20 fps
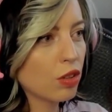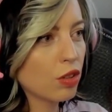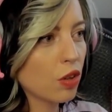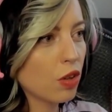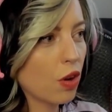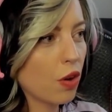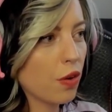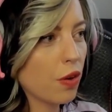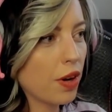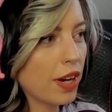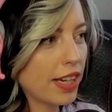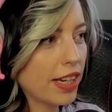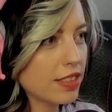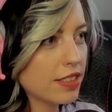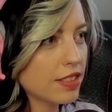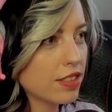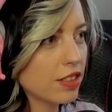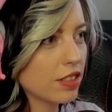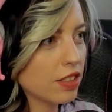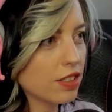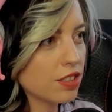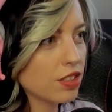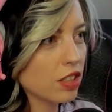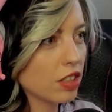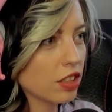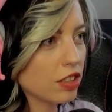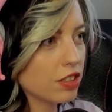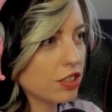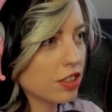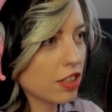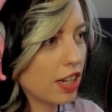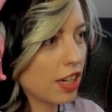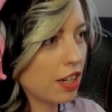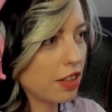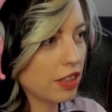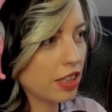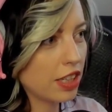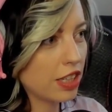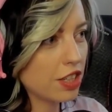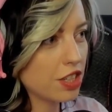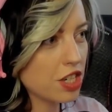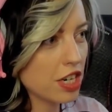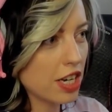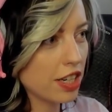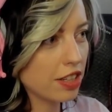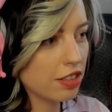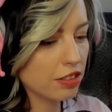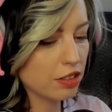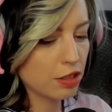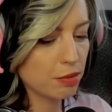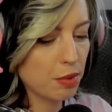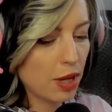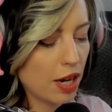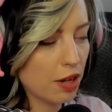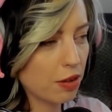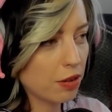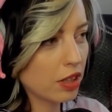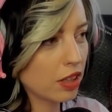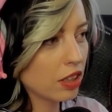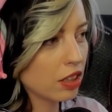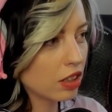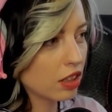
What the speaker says: Oh, I guess the circles are how they channel their power?